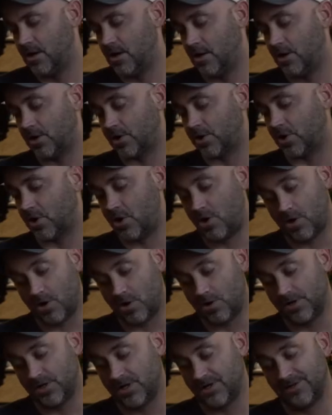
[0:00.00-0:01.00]
a
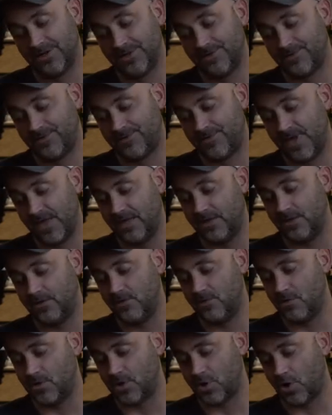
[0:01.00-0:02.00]
card, a little thank
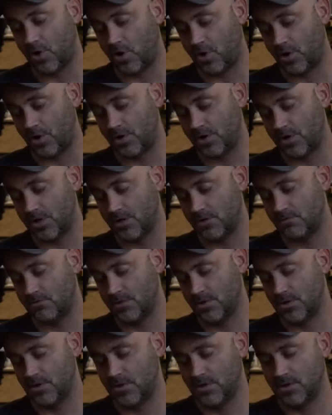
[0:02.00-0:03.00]
you card,
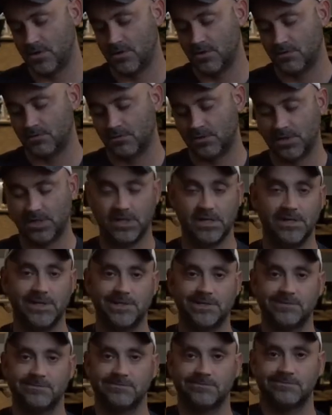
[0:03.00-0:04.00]

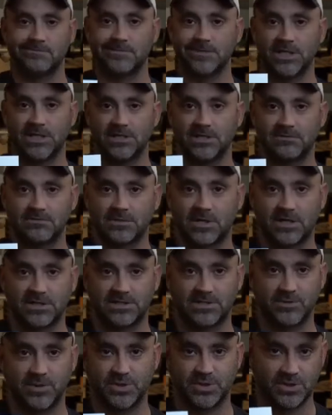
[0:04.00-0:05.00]
really a
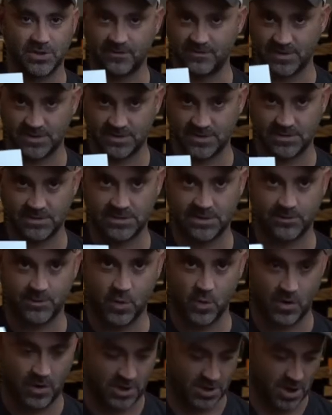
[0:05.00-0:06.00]
customer service
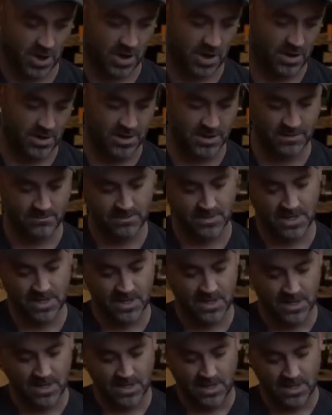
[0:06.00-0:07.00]
support card.
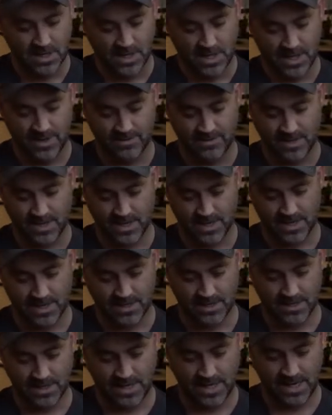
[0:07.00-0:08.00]
And
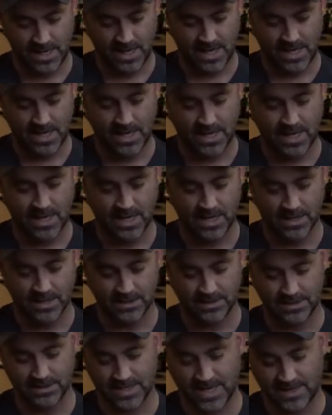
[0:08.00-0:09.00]
then a
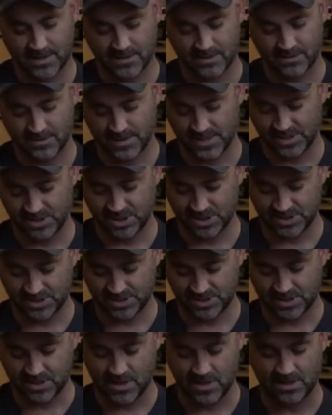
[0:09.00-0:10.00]
letter that
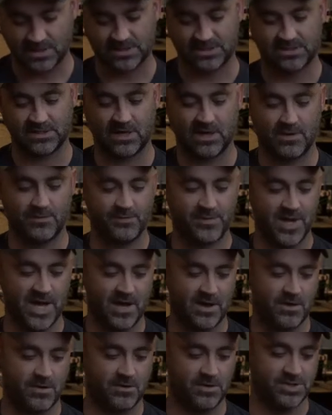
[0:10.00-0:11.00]
just talks
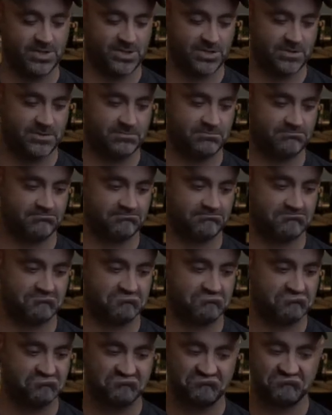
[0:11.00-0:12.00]
about
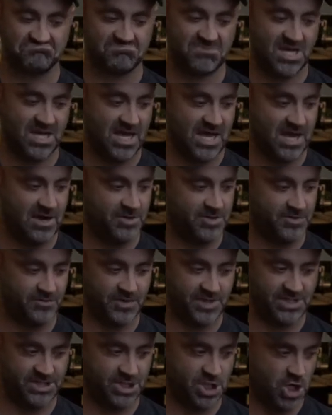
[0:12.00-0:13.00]
how to
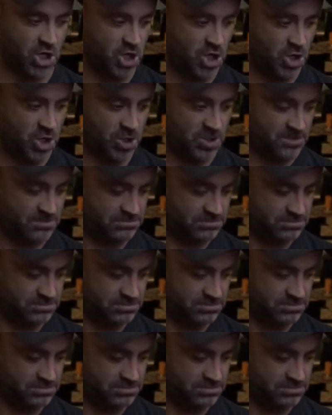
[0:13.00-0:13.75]
return.